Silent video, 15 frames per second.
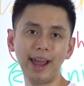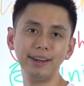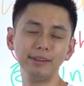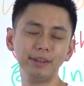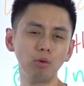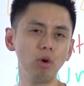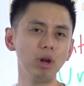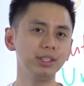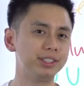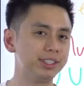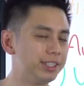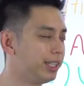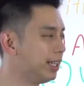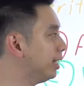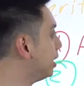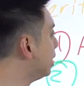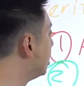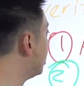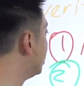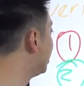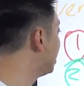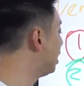and they want to see
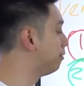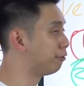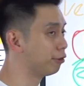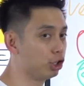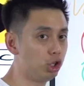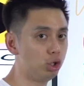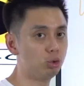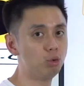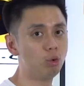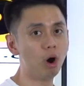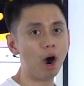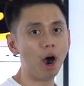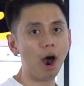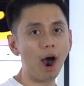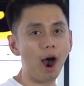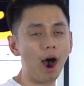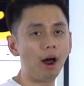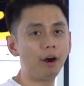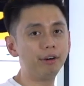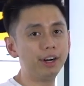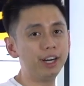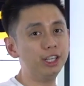if you
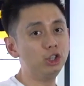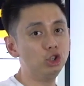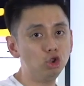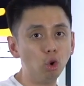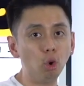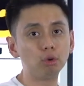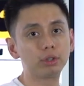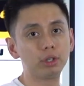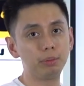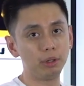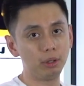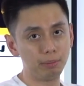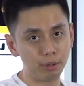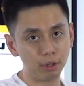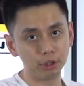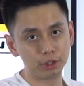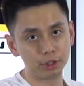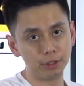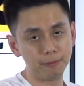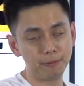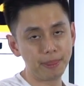are a notable person.